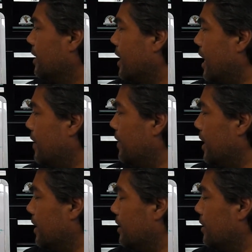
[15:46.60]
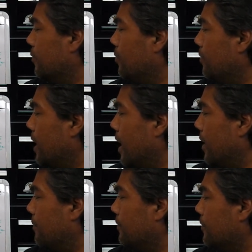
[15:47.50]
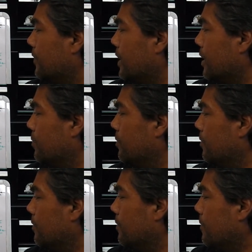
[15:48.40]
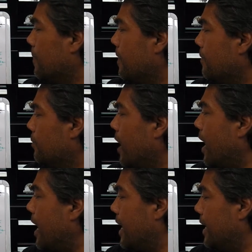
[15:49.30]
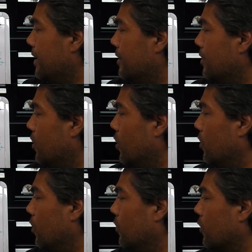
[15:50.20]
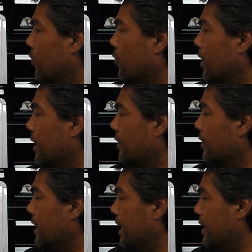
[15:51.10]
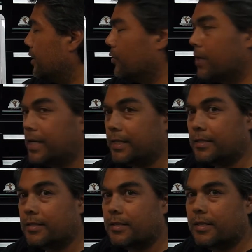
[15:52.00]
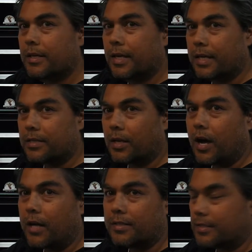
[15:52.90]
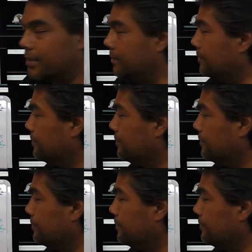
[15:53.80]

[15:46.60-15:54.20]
And then the pi over 180 degrees is a constant.